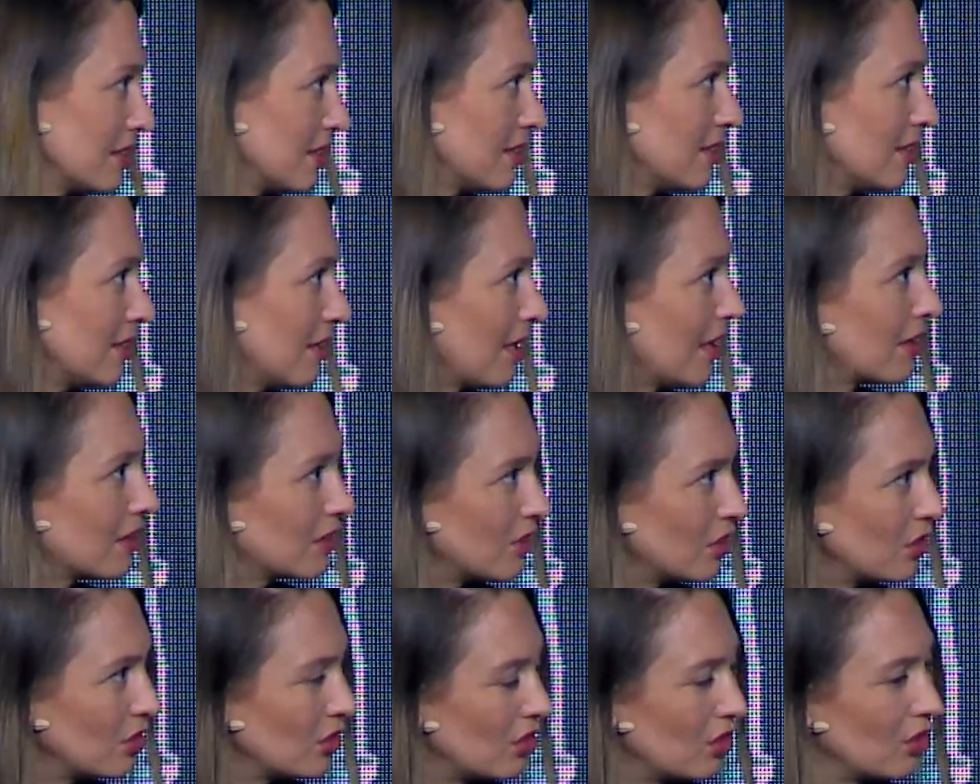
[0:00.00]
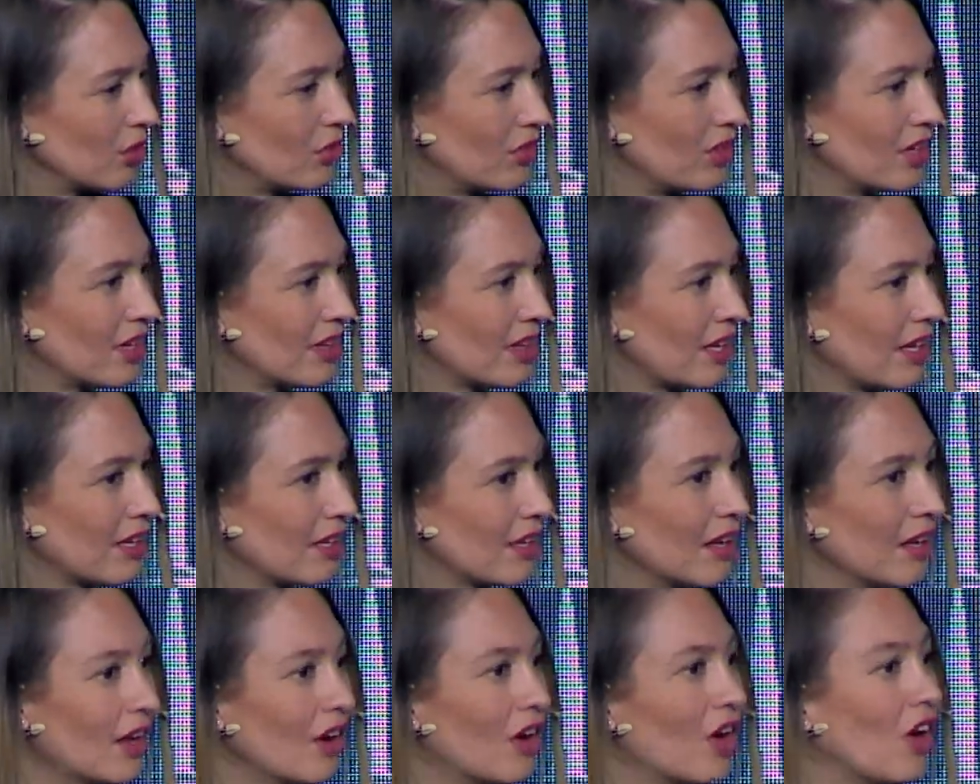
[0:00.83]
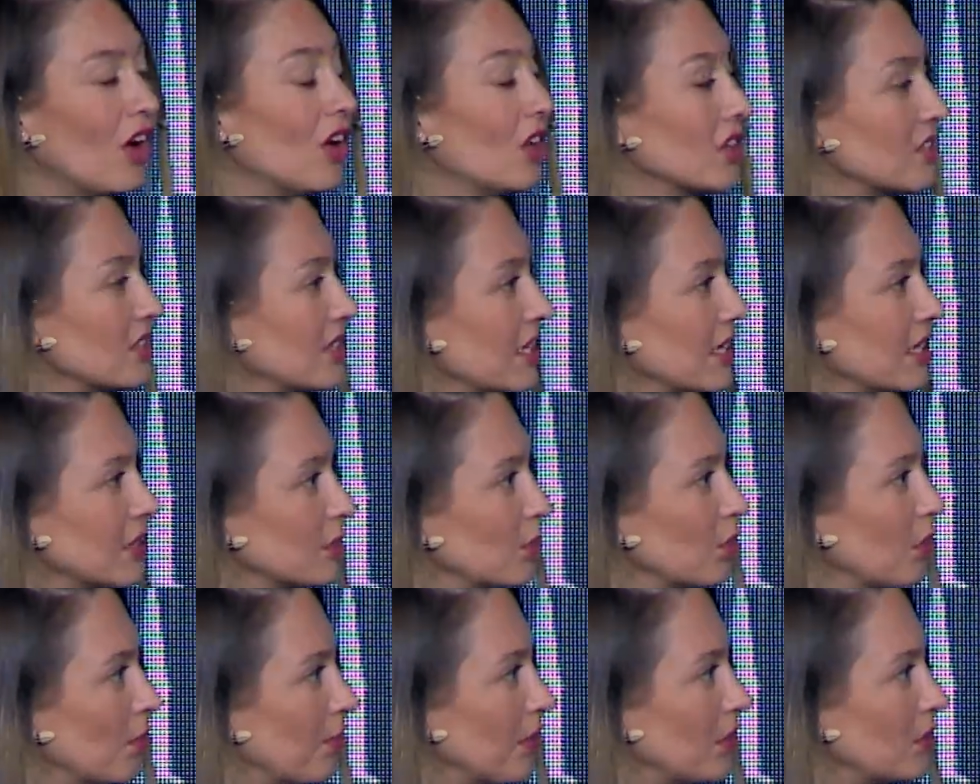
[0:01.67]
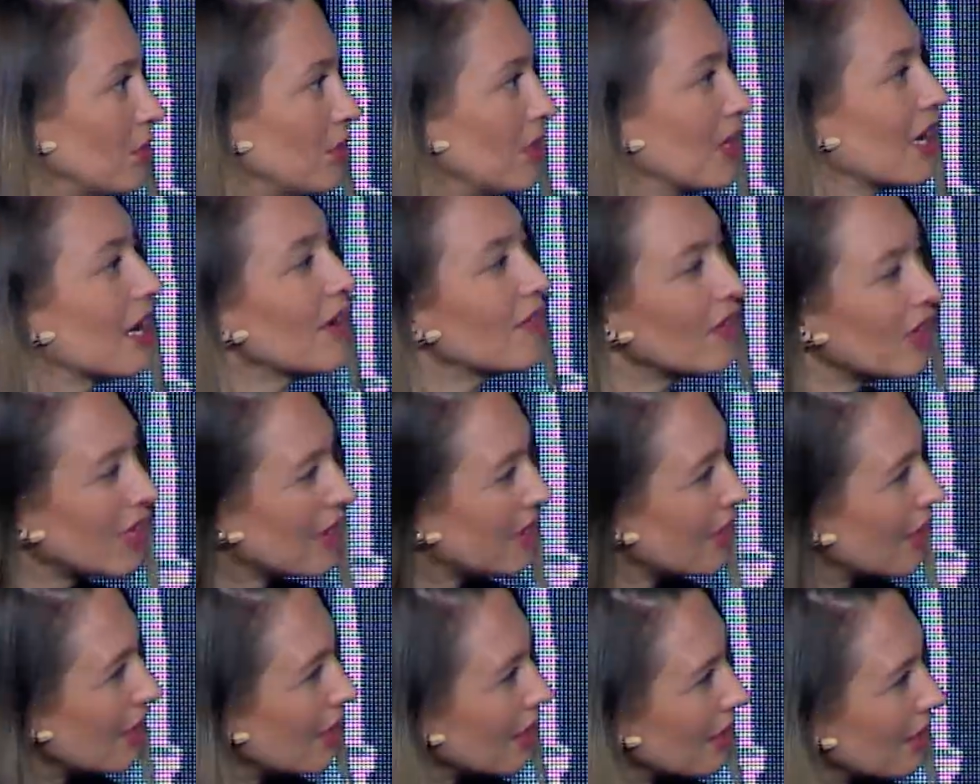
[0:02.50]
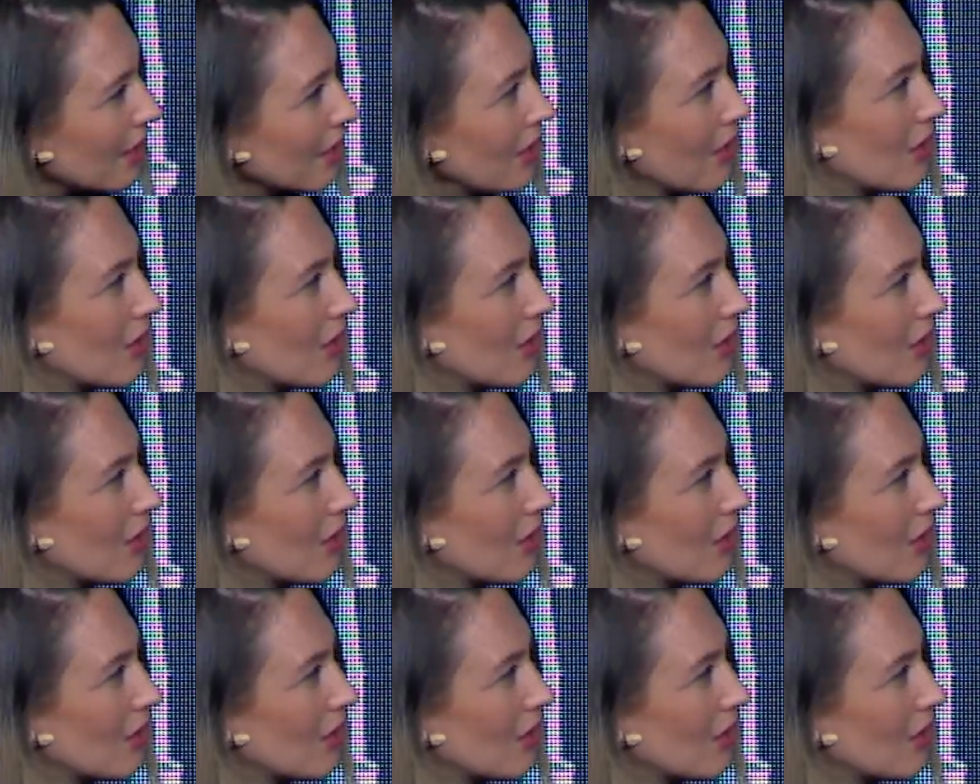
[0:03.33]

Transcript: Like, do you think that all chains will be doing everything,